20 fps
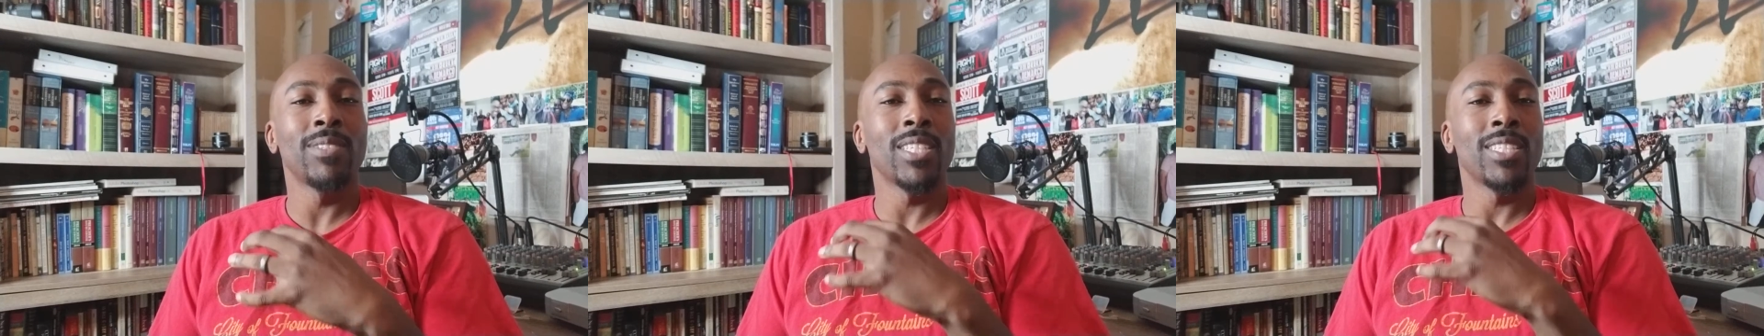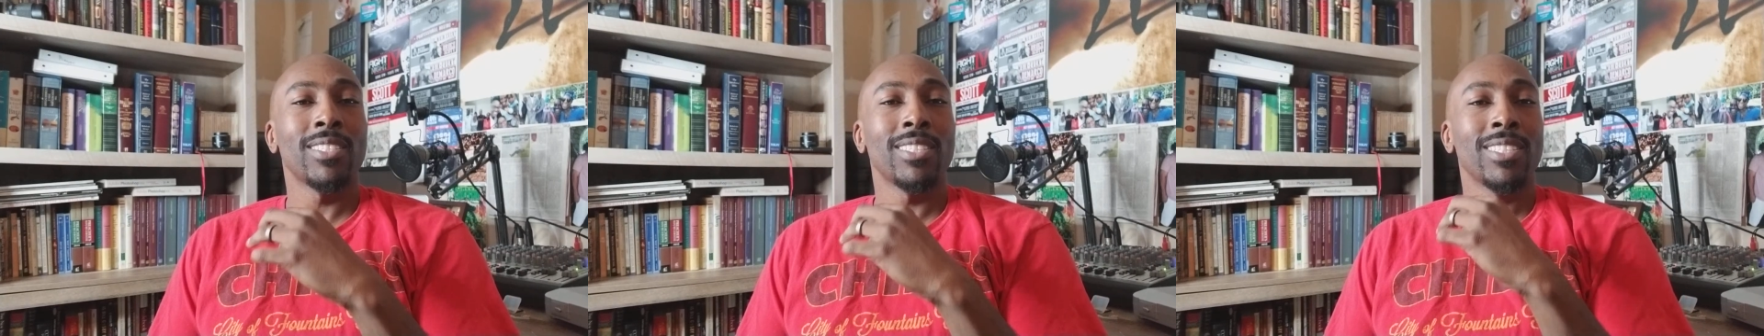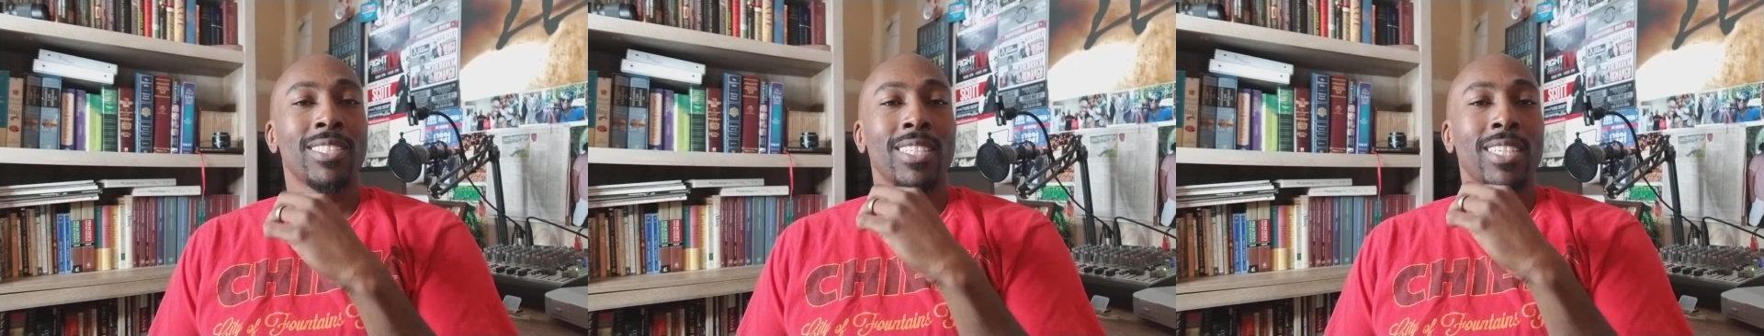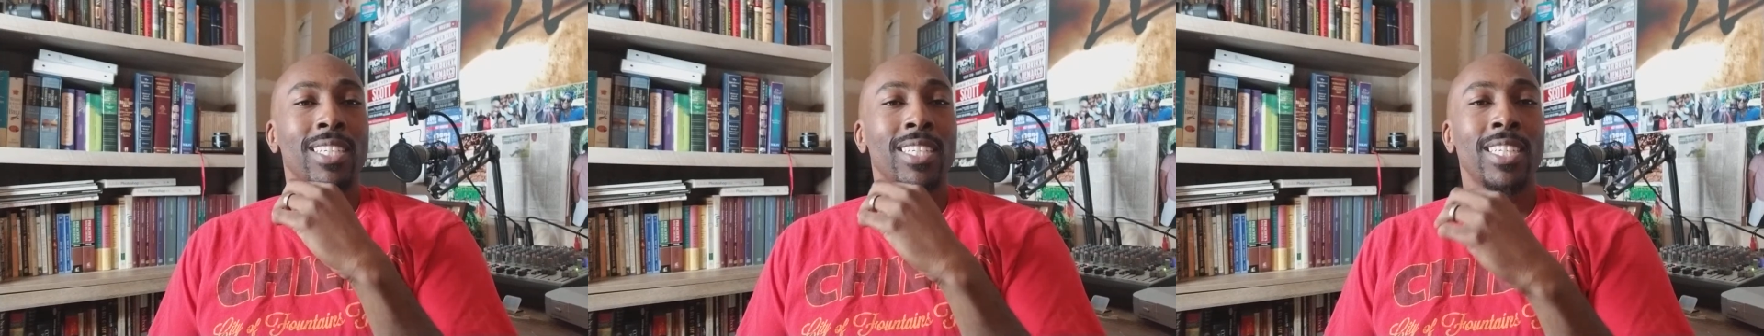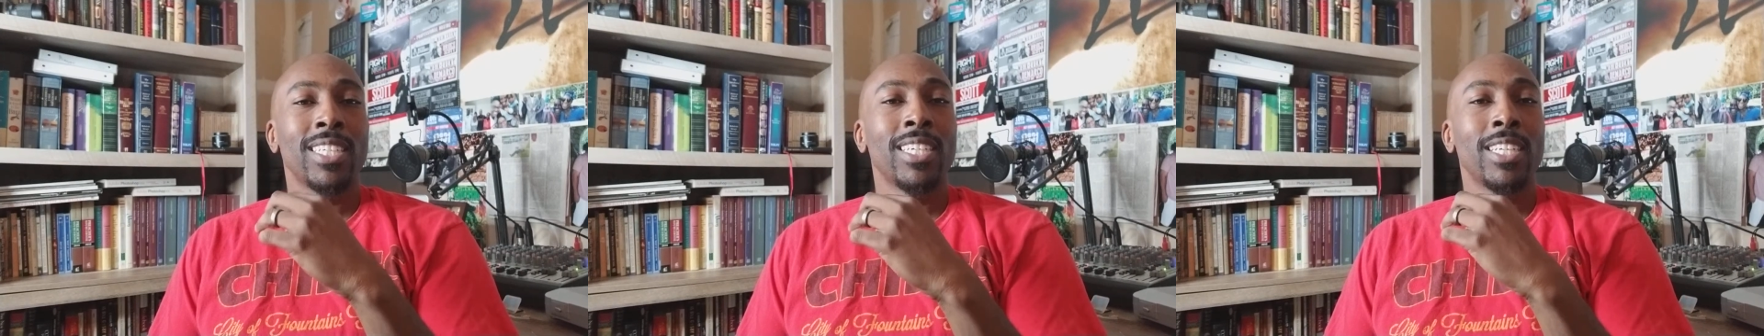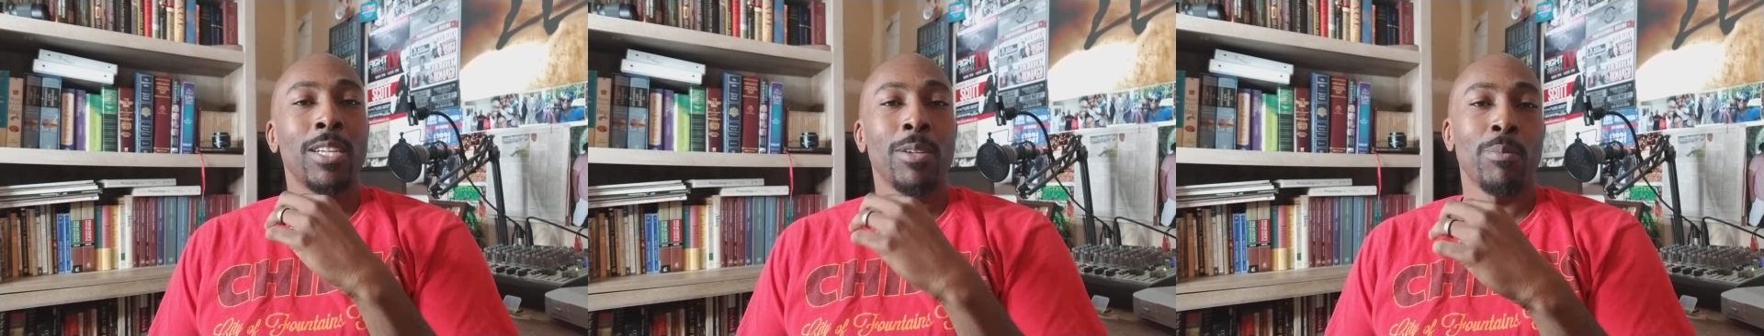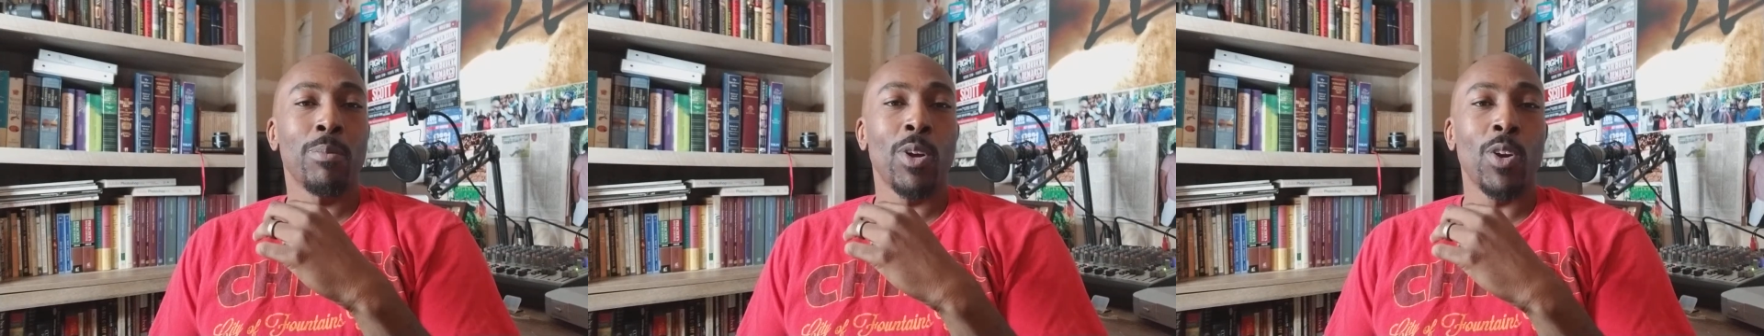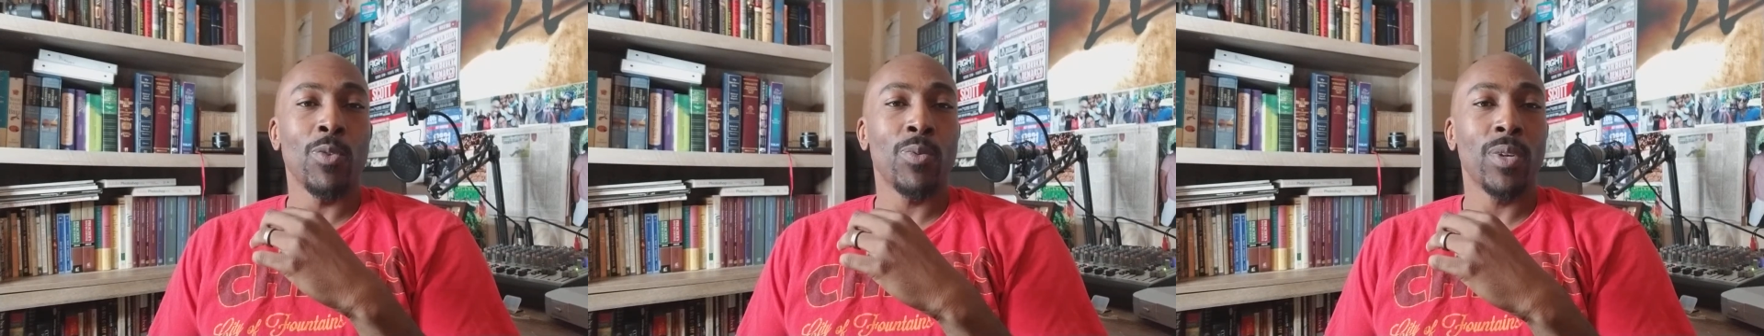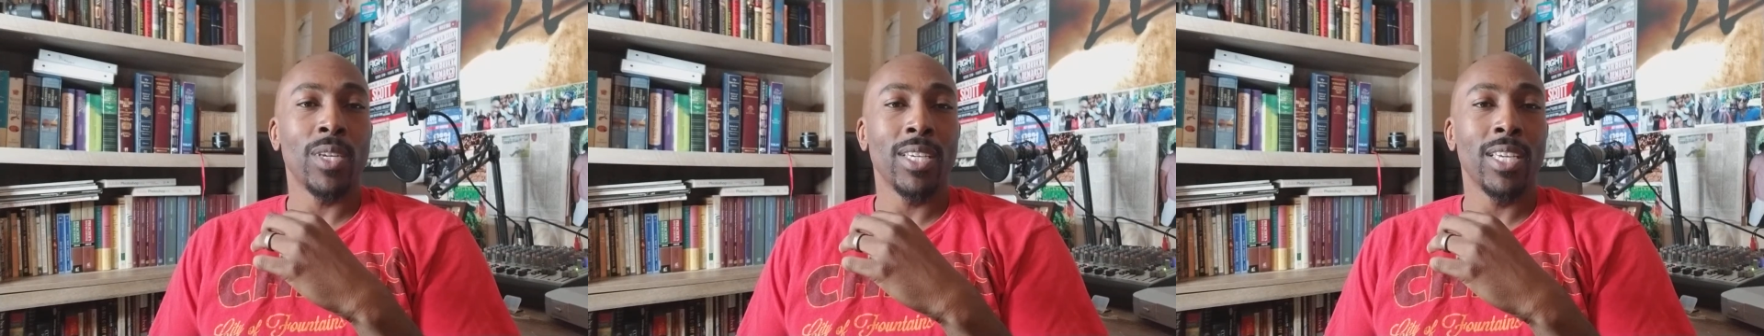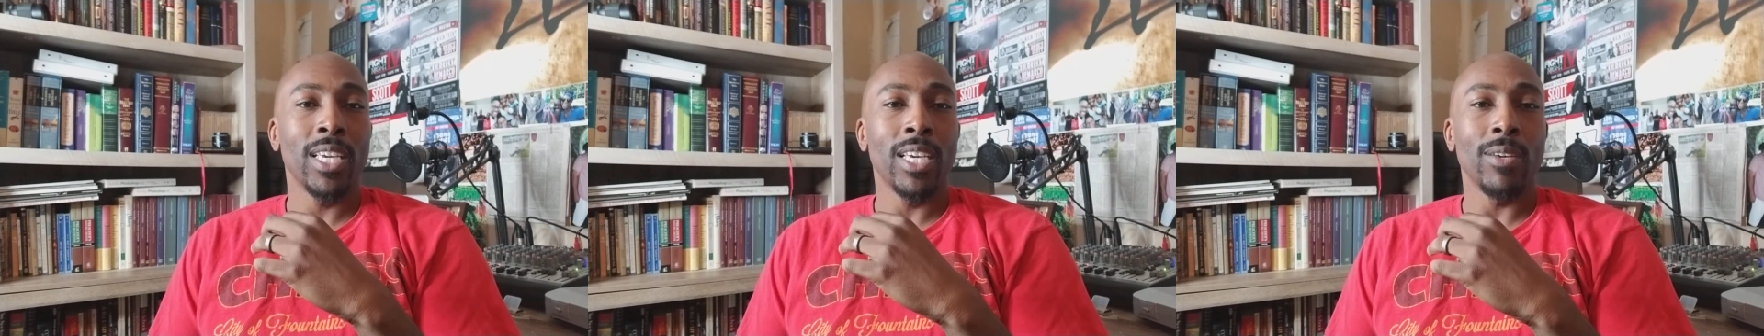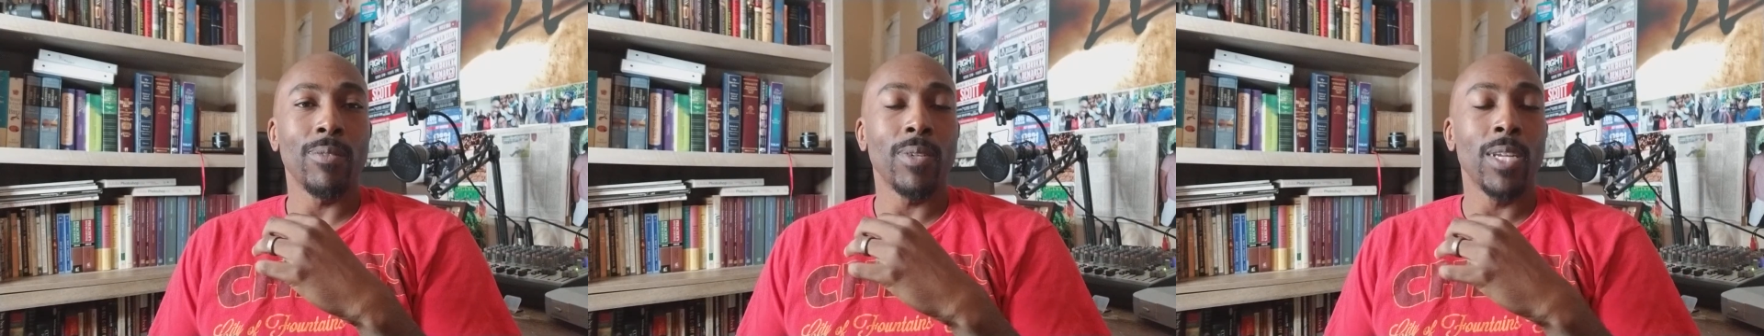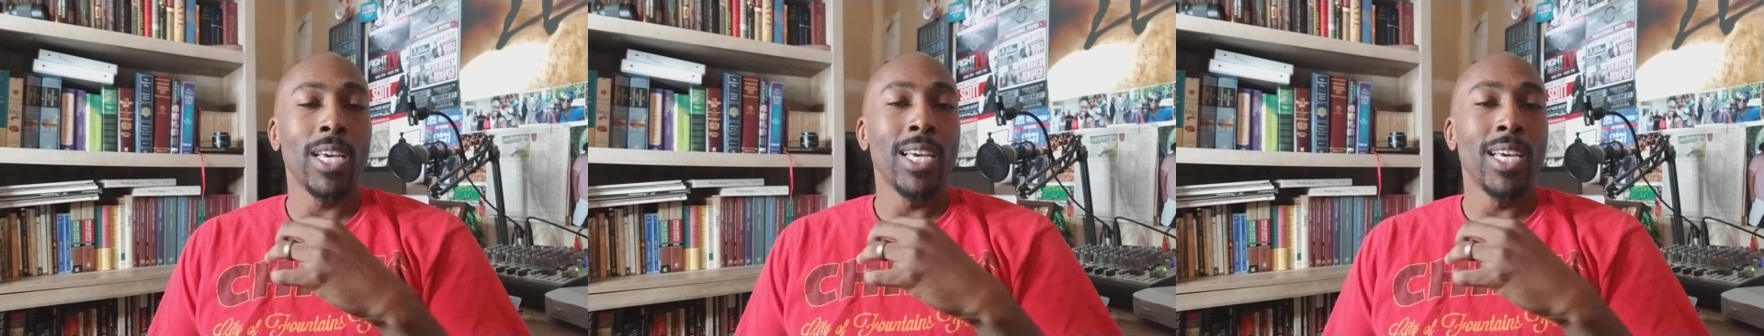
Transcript: us is a good and perfect gift.